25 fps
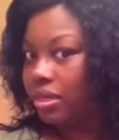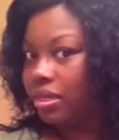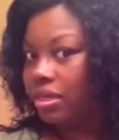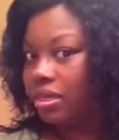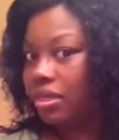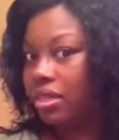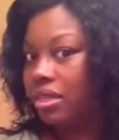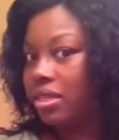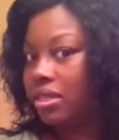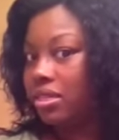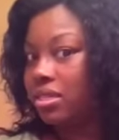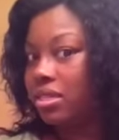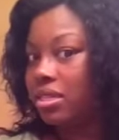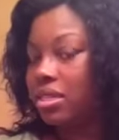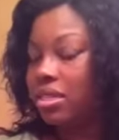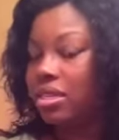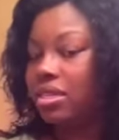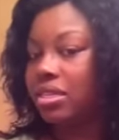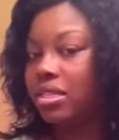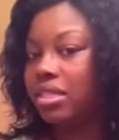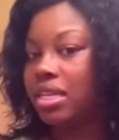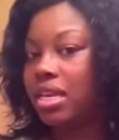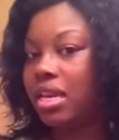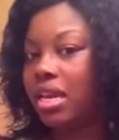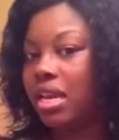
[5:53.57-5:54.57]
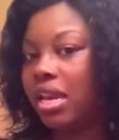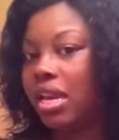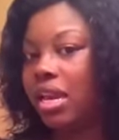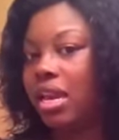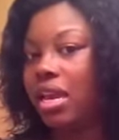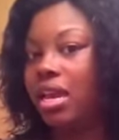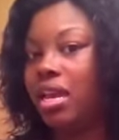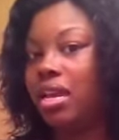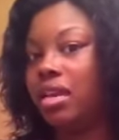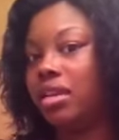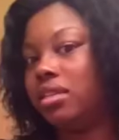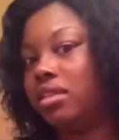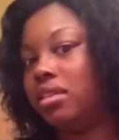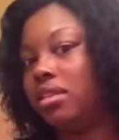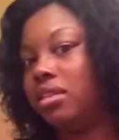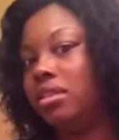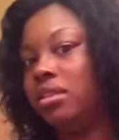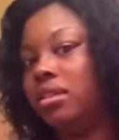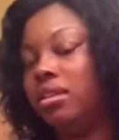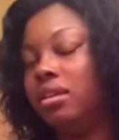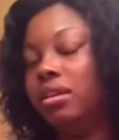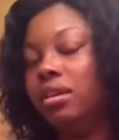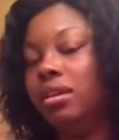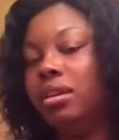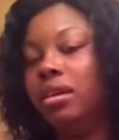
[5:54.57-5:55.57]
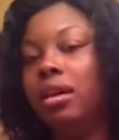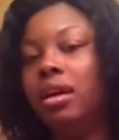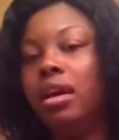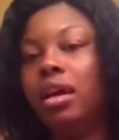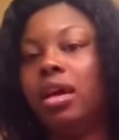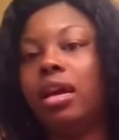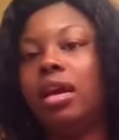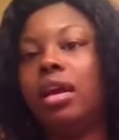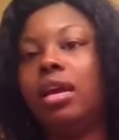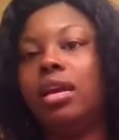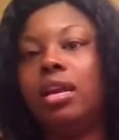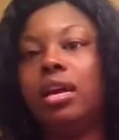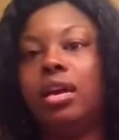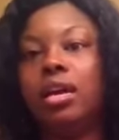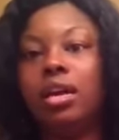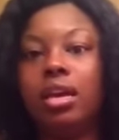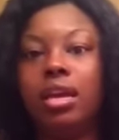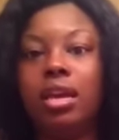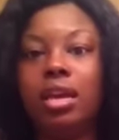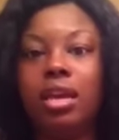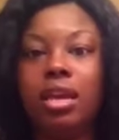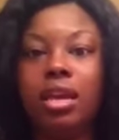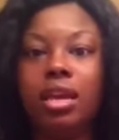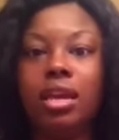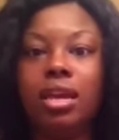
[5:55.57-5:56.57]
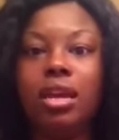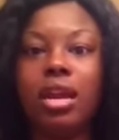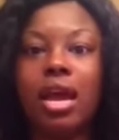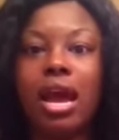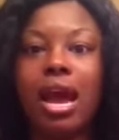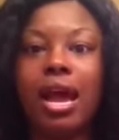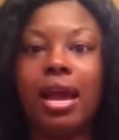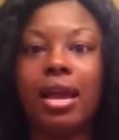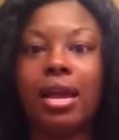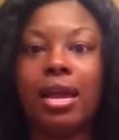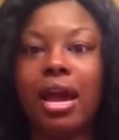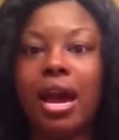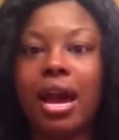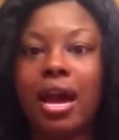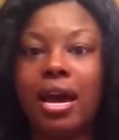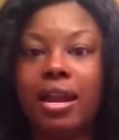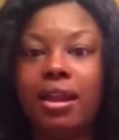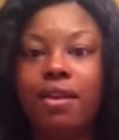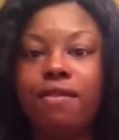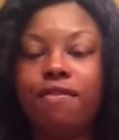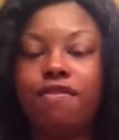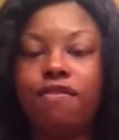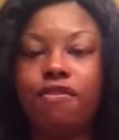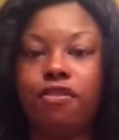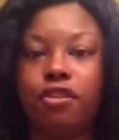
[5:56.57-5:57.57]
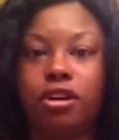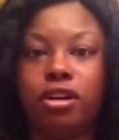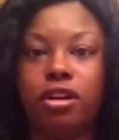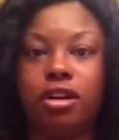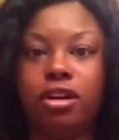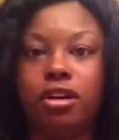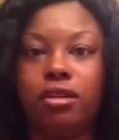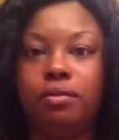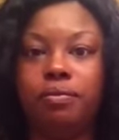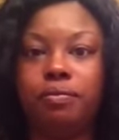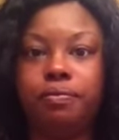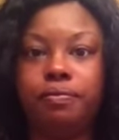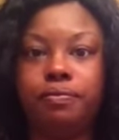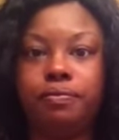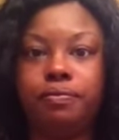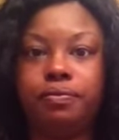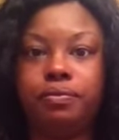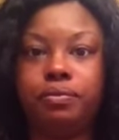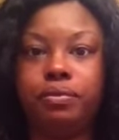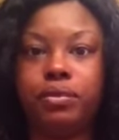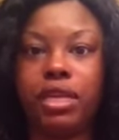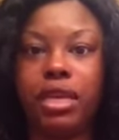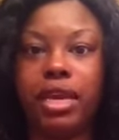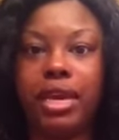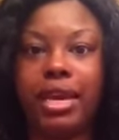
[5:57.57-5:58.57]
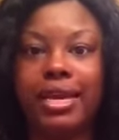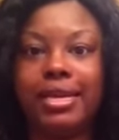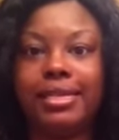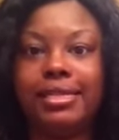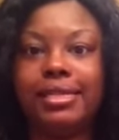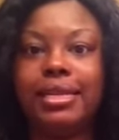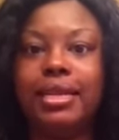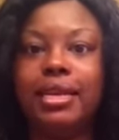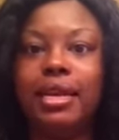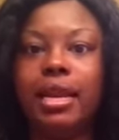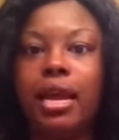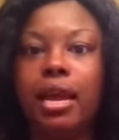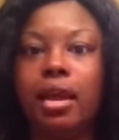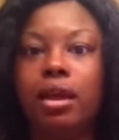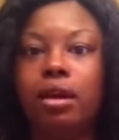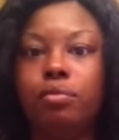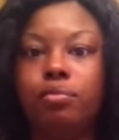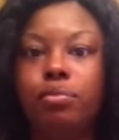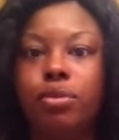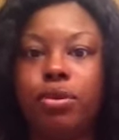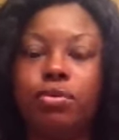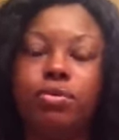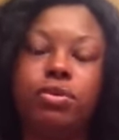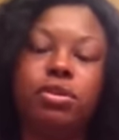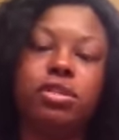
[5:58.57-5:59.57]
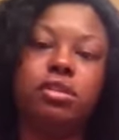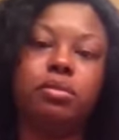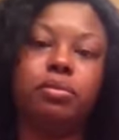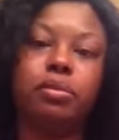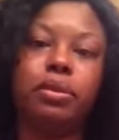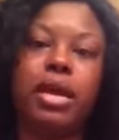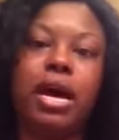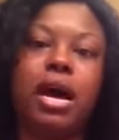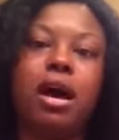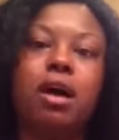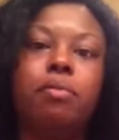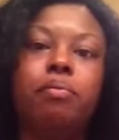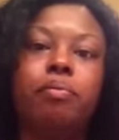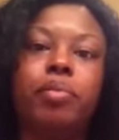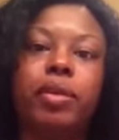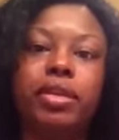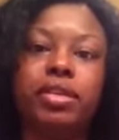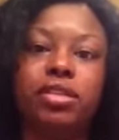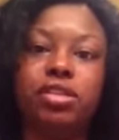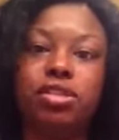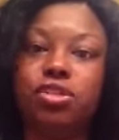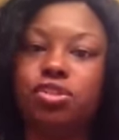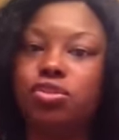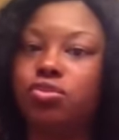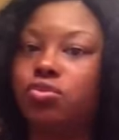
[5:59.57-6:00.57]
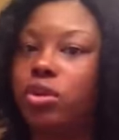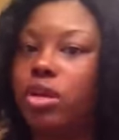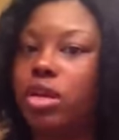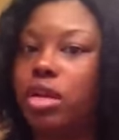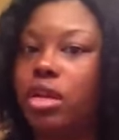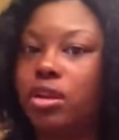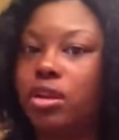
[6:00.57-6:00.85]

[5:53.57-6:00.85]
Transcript: This is it. And, again, I got it from S&L Beauty Supply on Benson Street